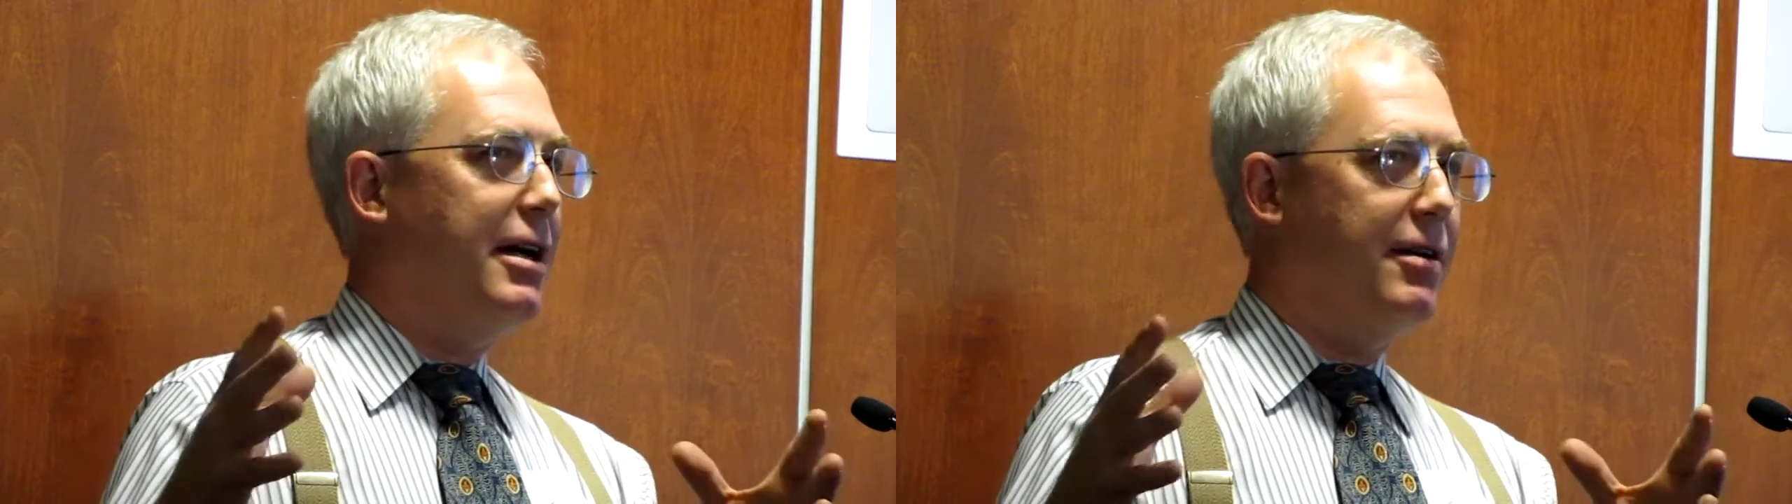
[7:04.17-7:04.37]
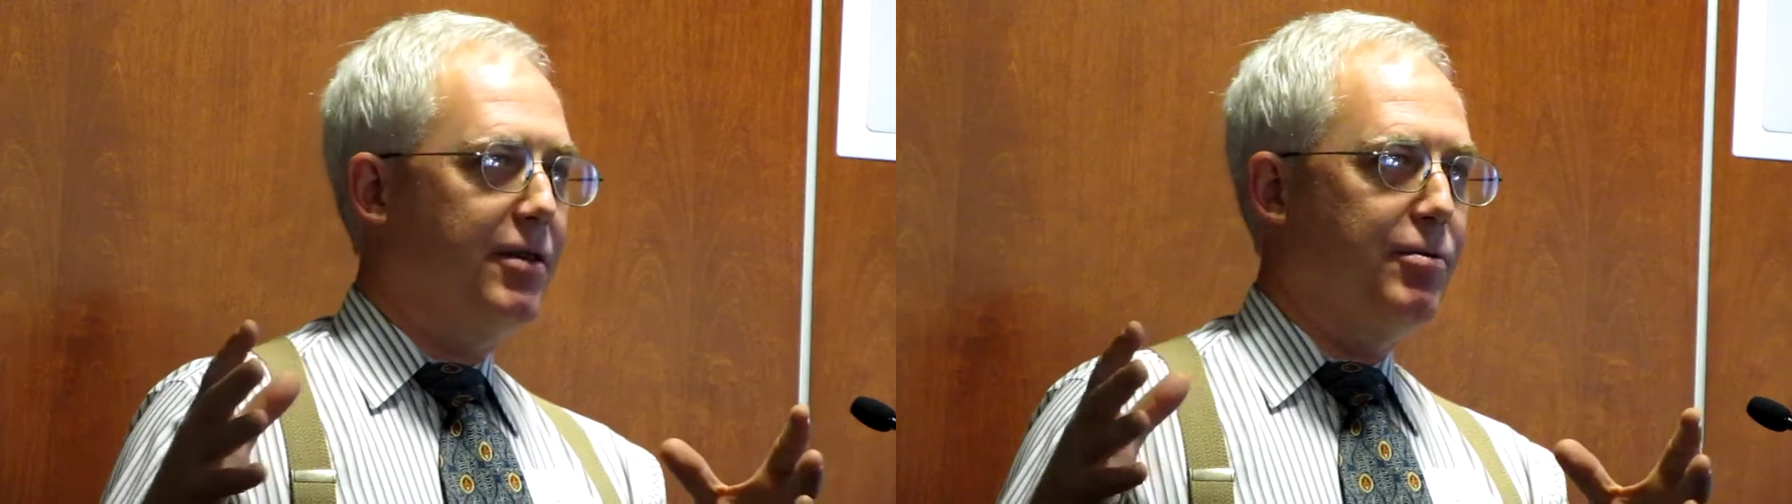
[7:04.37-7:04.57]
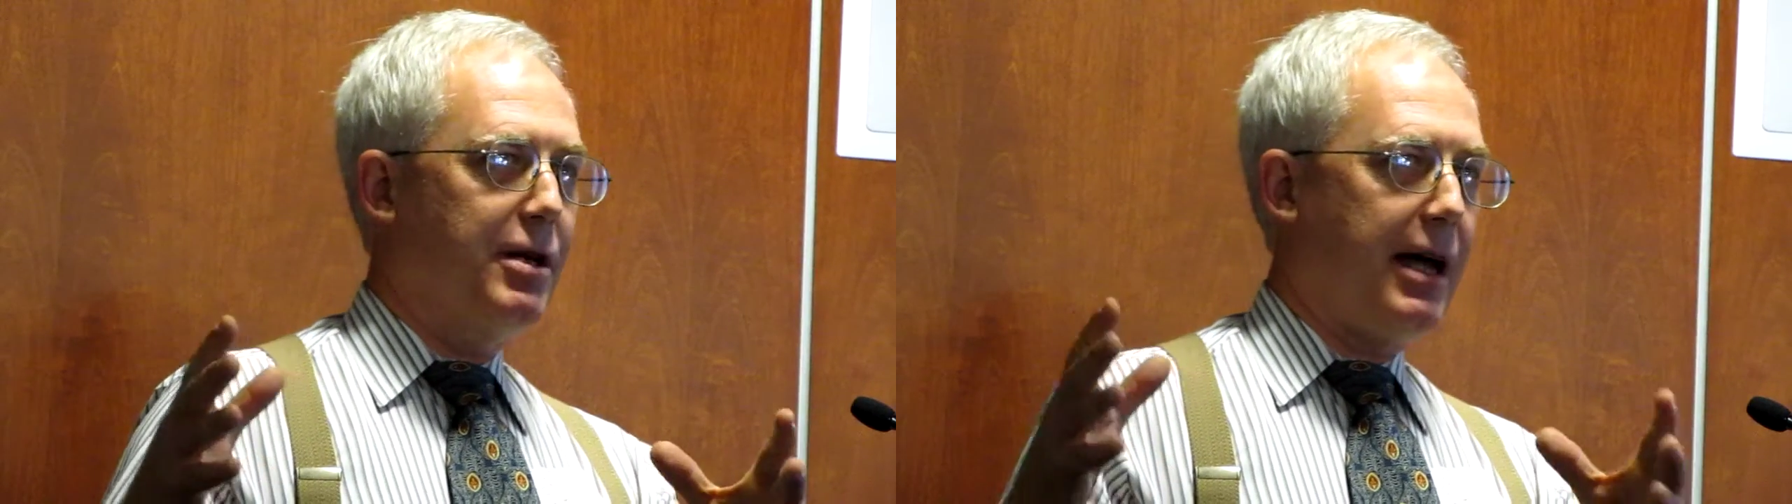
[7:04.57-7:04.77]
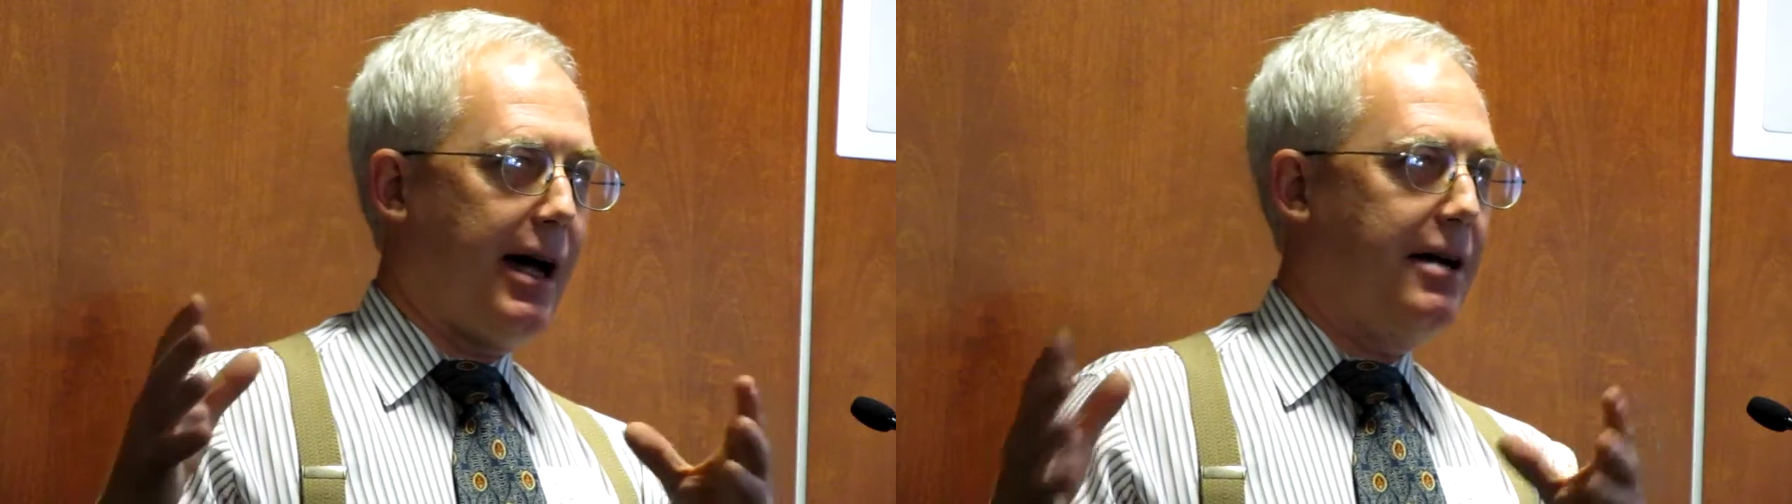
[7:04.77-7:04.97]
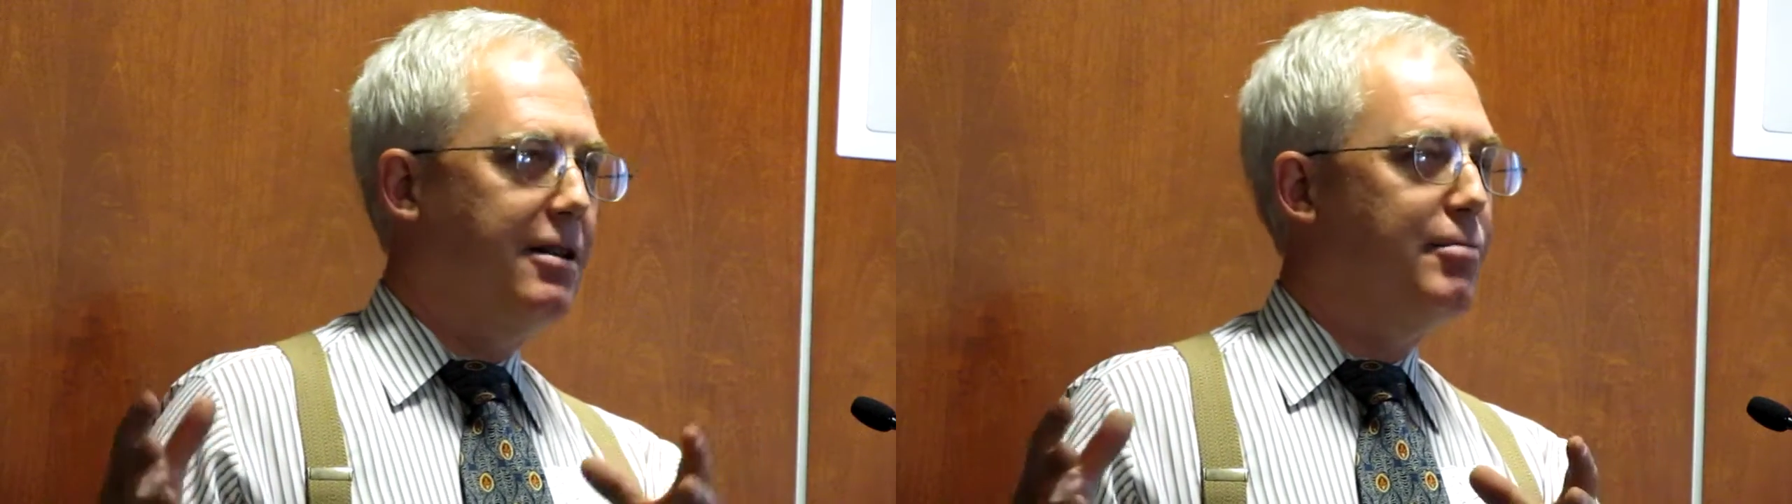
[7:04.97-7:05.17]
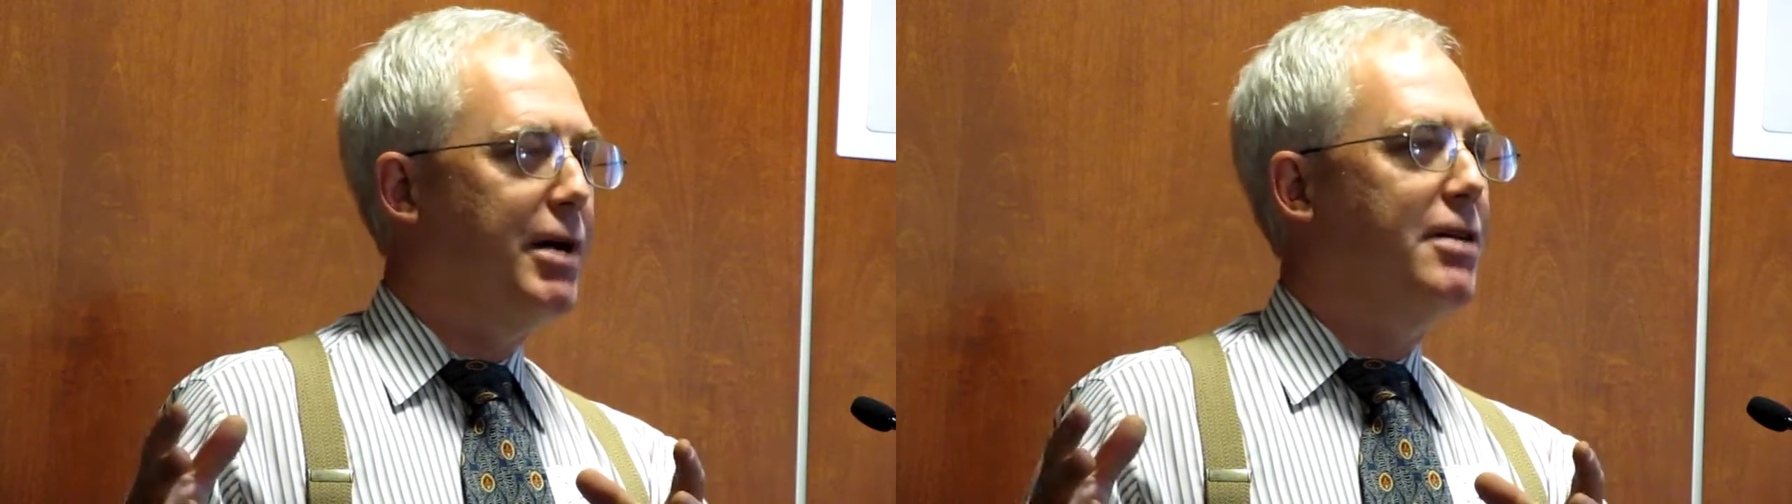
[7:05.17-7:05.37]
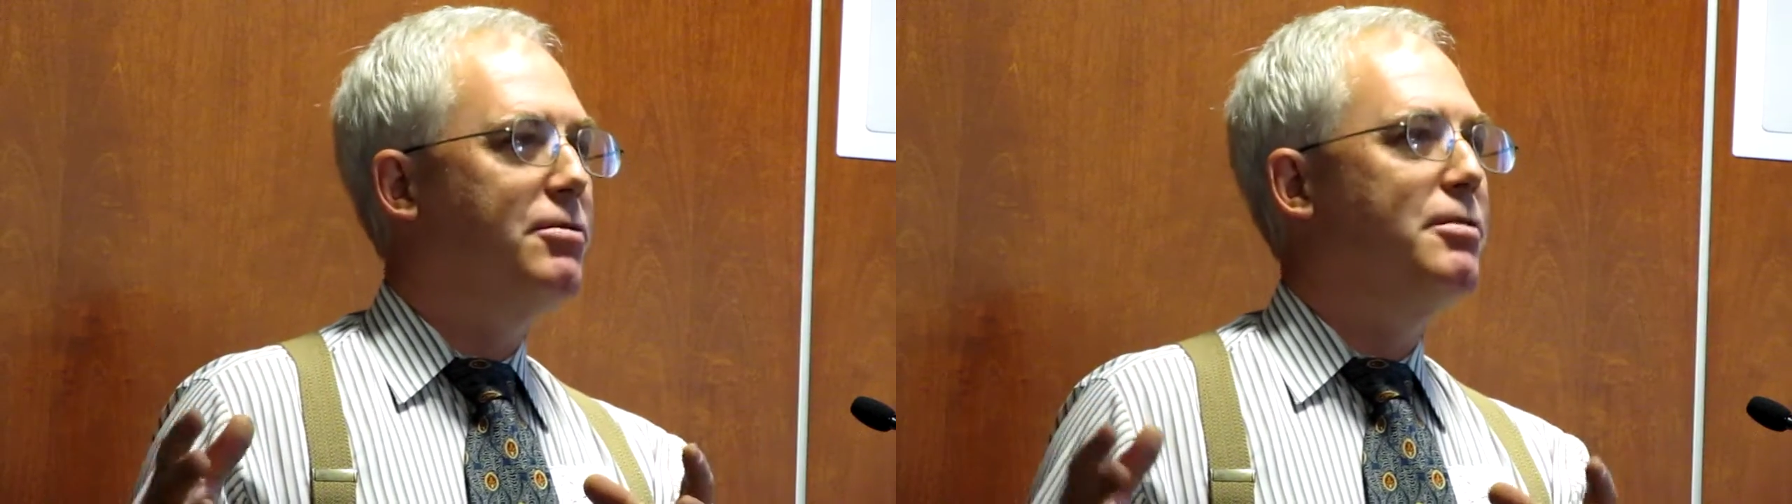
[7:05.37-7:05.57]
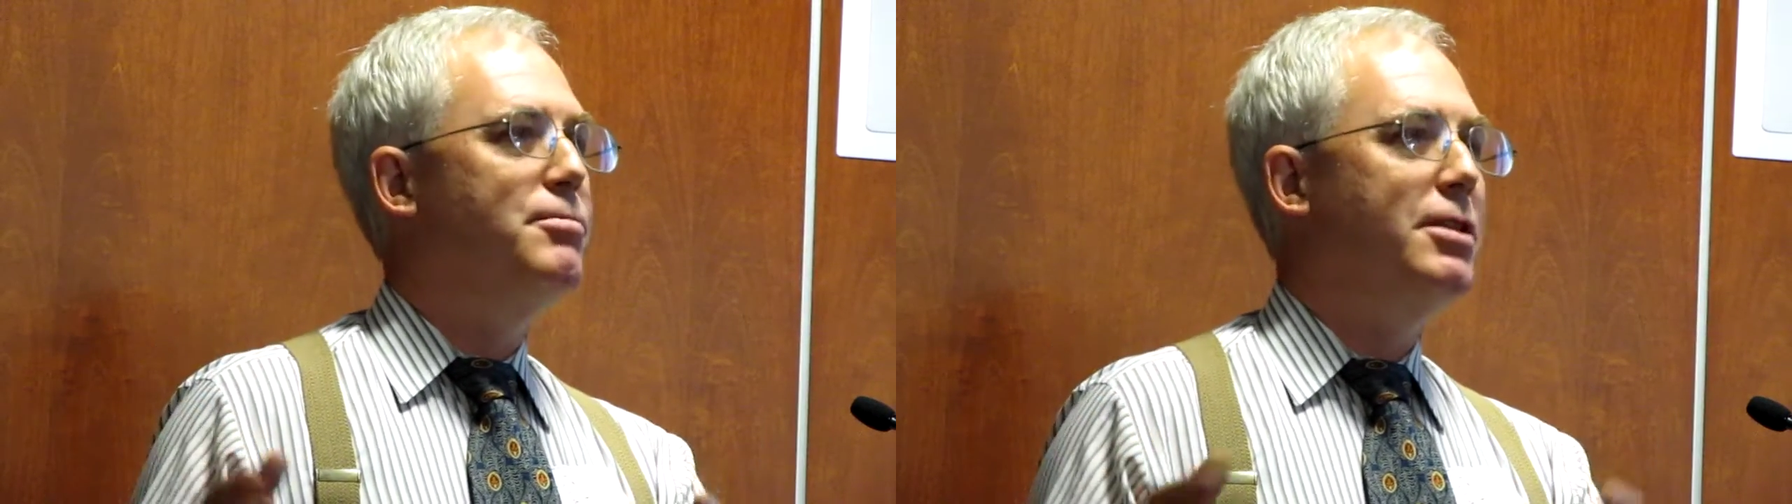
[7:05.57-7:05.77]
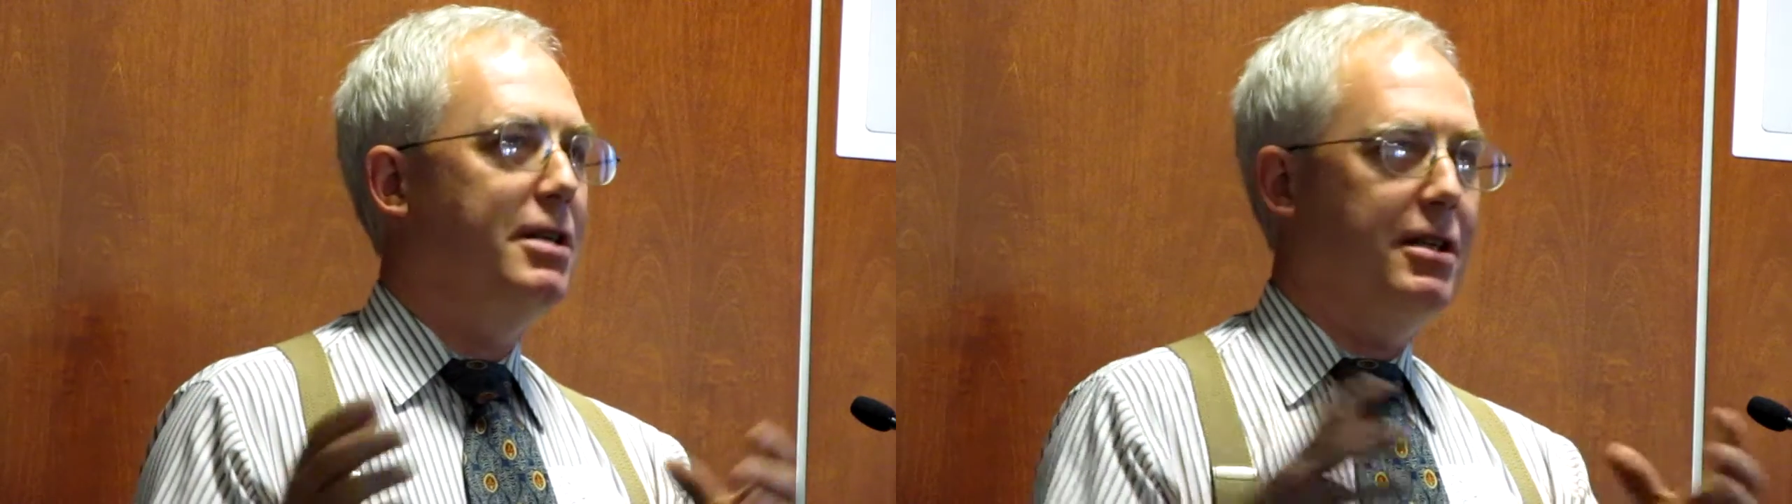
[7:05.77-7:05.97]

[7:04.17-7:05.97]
everyone out of their bedrooms